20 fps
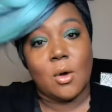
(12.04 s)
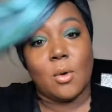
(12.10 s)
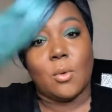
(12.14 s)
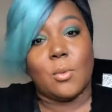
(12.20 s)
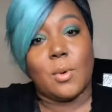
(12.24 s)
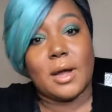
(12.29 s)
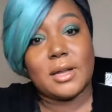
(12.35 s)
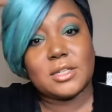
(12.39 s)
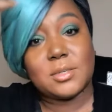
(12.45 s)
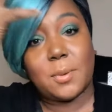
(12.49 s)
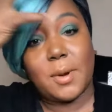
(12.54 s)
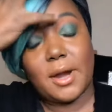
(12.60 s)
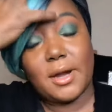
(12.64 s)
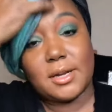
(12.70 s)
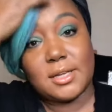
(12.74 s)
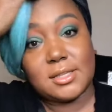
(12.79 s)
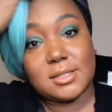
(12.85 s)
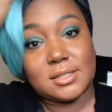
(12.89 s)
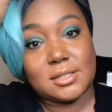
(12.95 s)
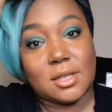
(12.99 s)
watch
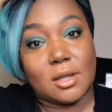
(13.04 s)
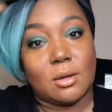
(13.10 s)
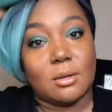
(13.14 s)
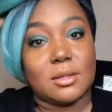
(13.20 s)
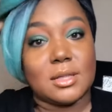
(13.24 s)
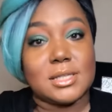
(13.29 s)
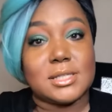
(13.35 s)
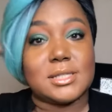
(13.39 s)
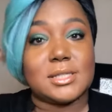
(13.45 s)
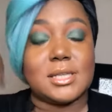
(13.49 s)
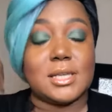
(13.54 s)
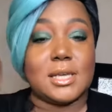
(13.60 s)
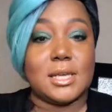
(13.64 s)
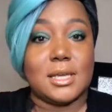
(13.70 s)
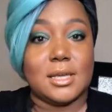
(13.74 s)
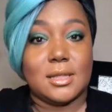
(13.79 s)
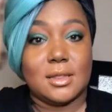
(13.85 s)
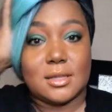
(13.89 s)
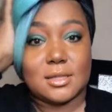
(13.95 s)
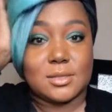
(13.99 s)
party. So let's
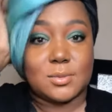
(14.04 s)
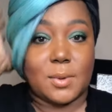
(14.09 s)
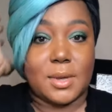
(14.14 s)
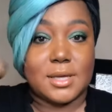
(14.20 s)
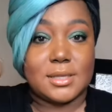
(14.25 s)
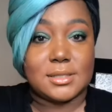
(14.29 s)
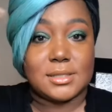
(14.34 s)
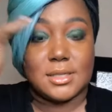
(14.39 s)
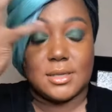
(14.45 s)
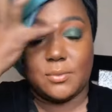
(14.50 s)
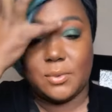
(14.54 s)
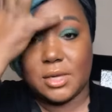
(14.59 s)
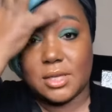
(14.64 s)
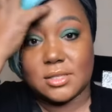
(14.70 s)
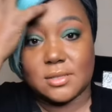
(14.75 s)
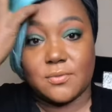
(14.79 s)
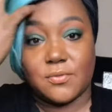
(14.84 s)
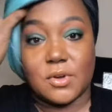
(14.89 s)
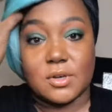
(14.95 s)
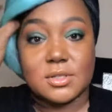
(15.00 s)
see, let's wait and see we get
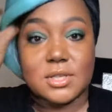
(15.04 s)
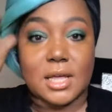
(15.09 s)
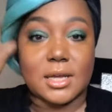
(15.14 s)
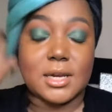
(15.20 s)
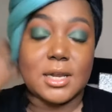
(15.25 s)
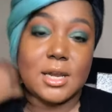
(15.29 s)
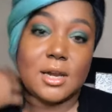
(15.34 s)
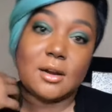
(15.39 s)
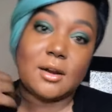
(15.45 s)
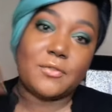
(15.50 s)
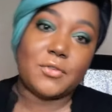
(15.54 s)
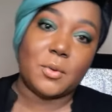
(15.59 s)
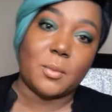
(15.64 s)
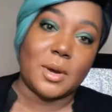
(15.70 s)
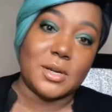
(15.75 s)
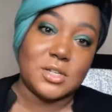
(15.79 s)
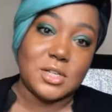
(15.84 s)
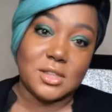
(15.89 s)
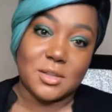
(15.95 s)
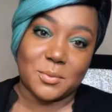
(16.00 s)
some folks on here. If you're
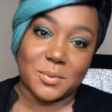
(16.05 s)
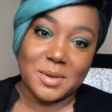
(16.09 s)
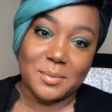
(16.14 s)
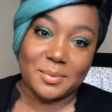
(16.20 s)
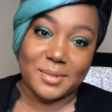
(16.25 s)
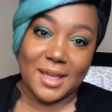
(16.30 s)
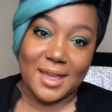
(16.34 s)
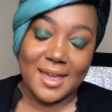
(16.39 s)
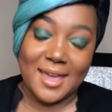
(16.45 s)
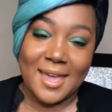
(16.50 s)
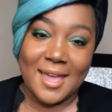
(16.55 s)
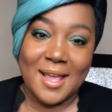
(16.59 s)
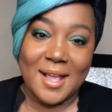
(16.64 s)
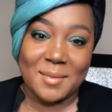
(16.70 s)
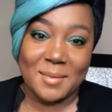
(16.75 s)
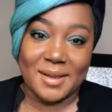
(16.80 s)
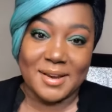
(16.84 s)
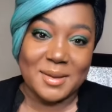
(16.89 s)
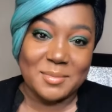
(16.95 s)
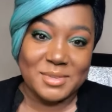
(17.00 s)
watching the replay,
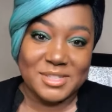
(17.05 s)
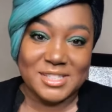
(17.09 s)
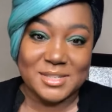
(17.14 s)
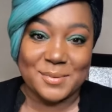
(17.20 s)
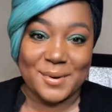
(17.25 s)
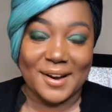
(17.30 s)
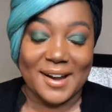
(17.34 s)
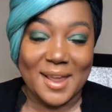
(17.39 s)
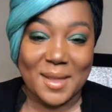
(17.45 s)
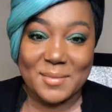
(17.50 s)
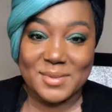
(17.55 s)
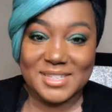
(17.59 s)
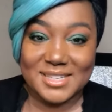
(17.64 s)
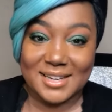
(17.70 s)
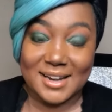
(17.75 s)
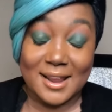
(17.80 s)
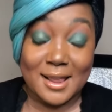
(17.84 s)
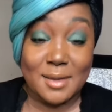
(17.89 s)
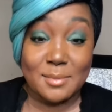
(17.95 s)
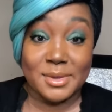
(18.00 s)
my name is Tamira
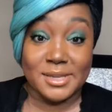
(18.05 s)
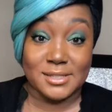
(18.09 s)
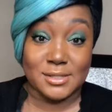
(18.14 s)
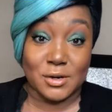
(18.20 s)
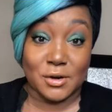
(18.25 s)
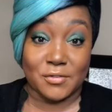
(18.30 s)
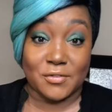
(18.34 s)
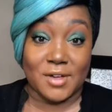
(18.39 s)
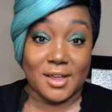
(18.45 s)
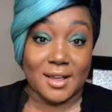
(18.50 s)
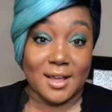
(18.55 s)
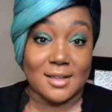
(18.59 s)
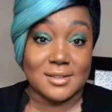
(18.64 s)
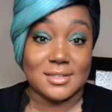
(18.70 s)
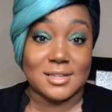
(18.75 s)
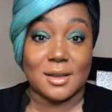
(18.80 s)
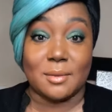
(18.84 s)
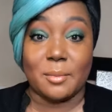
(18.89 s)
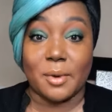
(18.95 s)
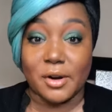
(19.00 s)
Hamilton. I am a certified
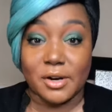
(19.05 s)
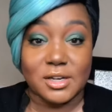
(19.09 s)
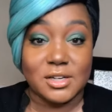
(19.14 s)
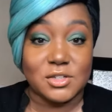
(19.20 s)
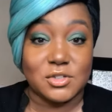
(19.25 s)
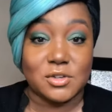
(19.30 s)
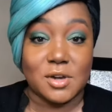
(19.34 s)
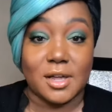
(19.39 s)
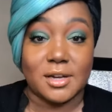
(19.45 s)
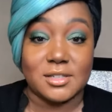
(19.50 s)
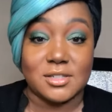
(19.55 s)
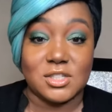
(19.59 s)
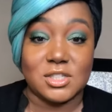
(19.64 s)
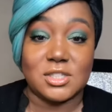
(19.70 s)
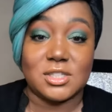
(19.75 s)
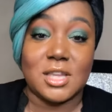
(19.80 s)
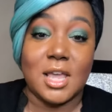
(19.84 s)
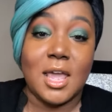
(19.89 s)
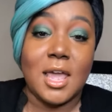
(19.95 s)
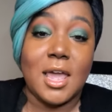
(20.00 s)
content marketing
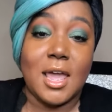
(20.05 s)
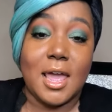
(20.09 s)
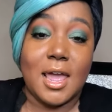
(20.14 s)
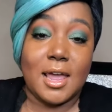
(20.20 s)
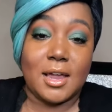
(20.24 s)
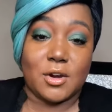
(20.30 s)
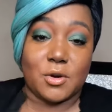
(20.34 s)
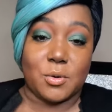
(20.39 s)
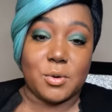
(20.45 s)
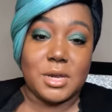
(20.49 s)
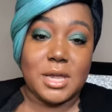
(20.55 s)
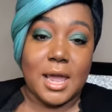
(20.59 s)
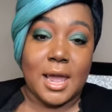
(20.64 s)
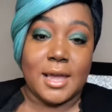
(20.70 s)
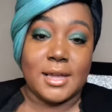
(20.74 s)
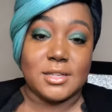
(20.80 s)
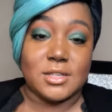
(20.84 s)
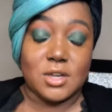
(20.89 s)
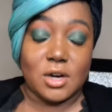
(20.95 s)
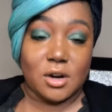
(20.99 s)
strategist and
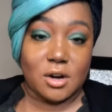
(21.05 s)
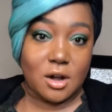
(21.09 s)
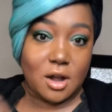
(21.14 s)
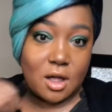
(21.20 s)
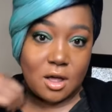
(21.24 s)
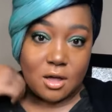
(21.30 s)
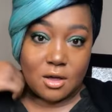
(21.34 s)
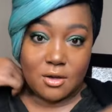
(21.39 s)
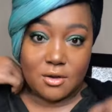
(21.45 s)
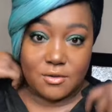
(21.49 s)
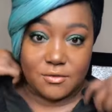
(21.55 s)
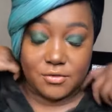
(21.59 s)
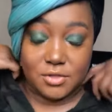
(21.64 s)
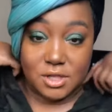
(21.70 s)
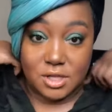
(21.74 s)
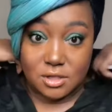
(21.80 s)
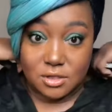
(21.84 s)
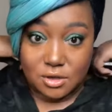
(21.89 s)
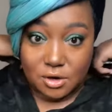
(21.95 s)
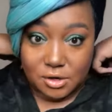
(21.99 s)
creator of
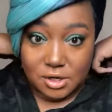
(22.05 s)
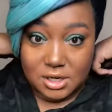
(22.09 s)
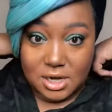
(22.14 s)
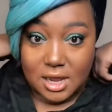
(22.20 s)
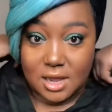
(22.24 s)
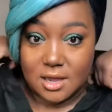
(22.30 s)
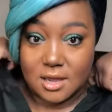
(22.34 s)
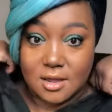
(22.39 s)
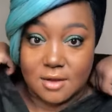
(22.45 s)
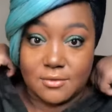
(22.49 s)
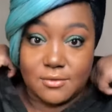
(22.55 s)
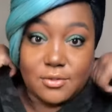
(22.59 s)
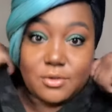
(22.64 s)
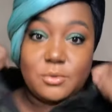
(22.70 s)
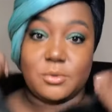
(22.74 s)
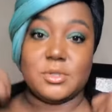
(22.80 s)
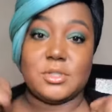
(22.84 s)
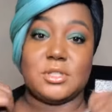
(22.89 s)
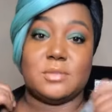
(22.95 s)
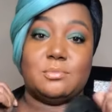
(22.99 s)
the 30-day
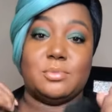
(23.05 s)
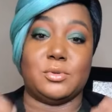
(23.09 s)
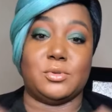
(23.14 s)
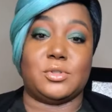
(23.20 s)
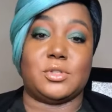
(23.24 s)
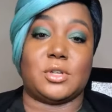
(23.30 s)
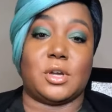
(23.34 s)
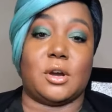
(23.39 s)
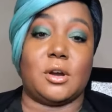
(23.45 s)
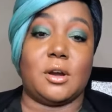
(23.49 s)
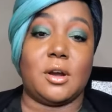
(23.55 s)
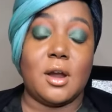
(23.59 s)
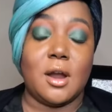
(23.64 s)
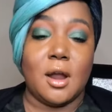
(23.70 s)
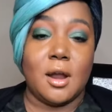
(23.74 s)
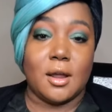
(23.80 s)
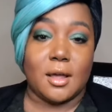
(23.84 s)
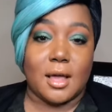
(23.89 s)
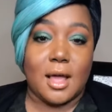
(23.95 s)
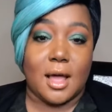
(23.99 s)
influence booster
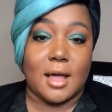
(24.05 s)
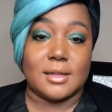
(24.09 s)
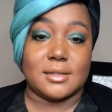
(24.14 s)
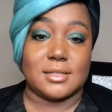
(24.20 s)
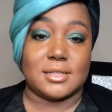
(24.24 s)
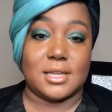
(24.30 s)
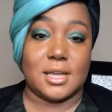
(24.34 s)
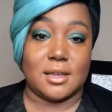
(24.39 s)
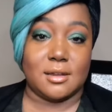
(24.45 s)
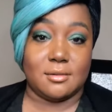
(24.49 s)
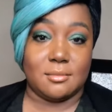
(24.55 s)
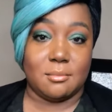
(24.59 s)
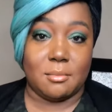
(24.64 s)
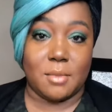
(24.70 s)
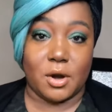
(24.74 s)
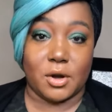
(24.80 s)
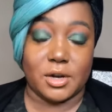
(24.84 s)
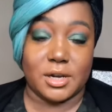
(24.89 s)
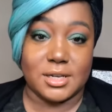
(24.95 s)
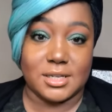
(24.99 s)
content
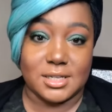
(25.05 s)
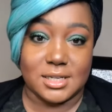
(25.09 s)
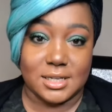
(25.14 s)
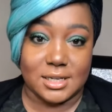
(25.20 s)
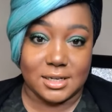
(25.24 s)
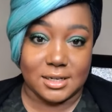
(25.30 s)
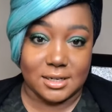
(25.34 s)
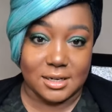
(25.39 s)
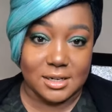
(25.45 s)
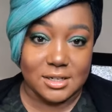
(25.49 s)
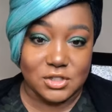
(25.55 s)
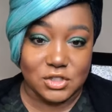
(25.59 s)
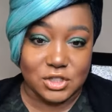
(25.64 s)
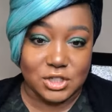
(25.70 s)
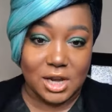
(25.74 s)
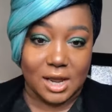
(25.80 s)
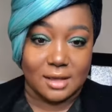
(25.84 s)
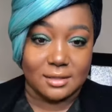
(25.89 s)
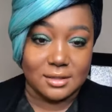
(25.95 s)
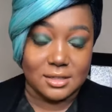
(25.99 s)
marketing
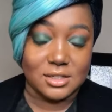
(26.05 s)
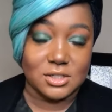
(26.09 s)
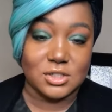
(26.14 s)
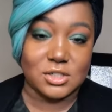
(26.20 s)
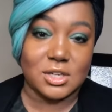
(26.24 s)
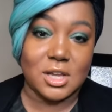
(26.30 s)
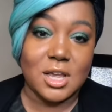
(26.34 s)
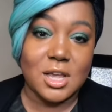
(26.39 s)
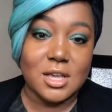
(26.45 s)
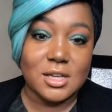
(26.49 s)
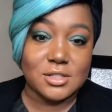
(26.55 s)
challenge.